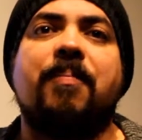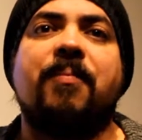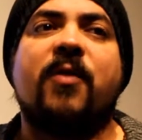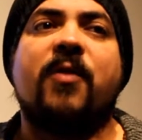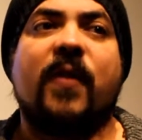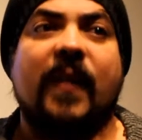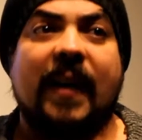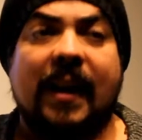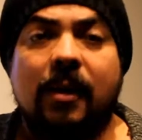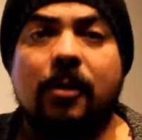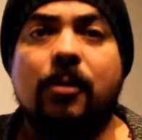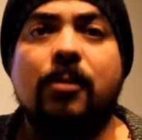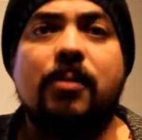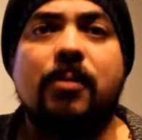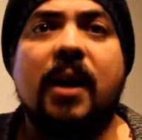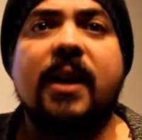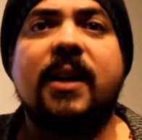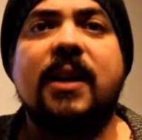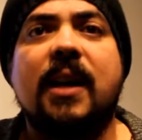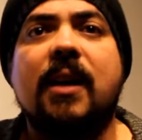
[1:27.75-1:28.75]
fellow
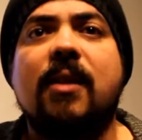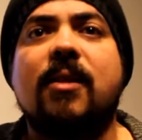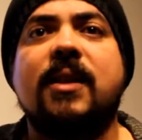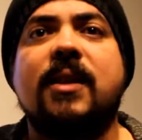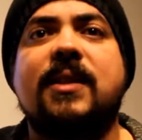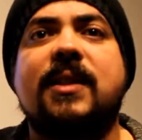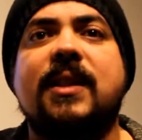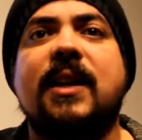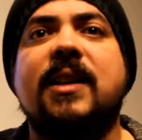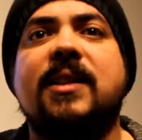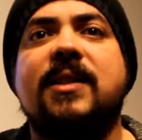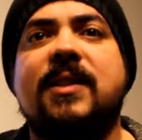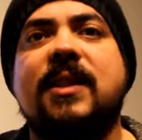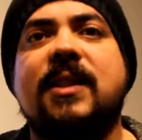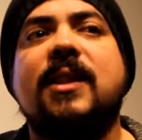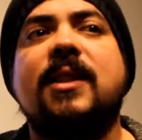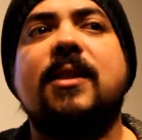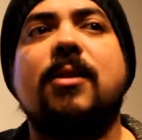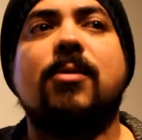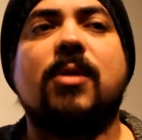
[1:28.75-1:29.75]
right now at
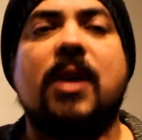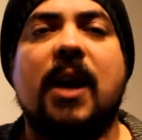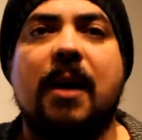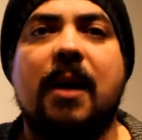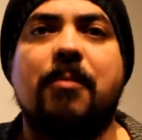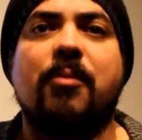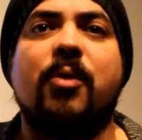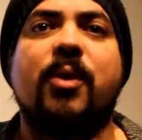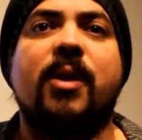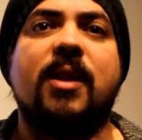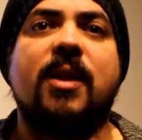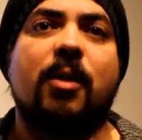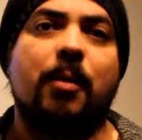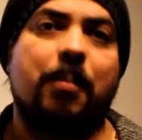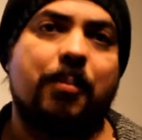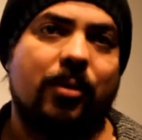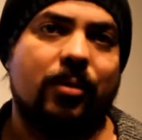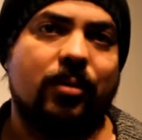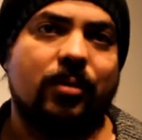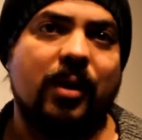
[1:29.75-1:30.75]
CAC, who came with our
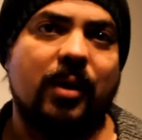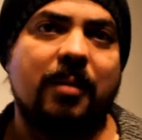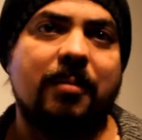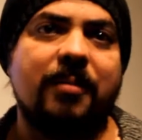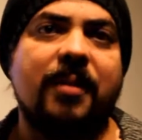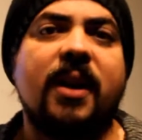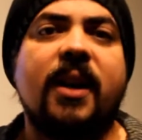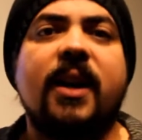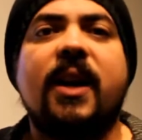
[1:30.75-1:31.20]
program,